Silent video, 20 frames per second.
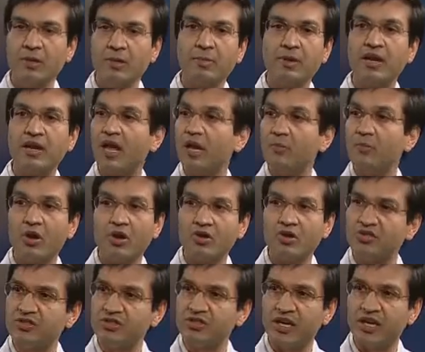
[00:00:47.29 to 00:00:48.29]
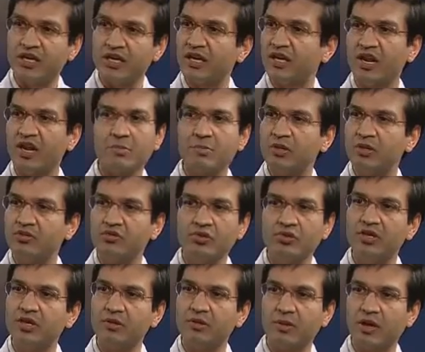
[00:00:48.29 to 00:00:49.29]
but MRSA cannot be
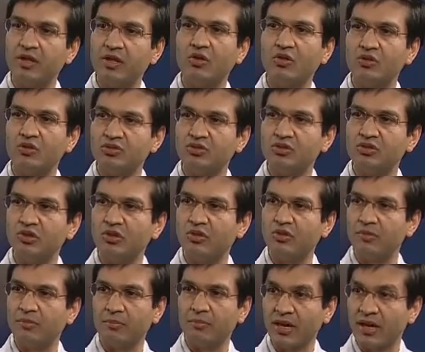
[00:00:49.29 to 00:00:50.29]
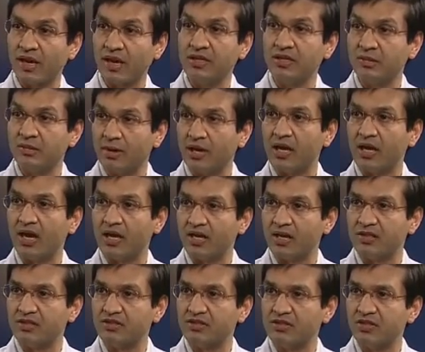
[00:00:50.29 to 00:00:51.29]
treated by those
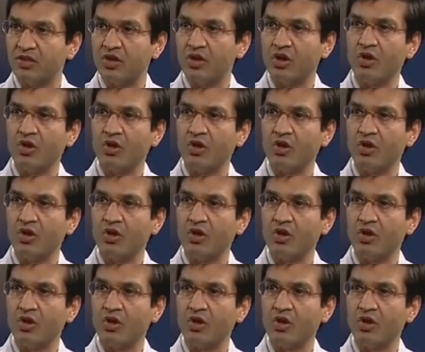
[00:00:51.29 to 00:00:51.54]
antibiotics.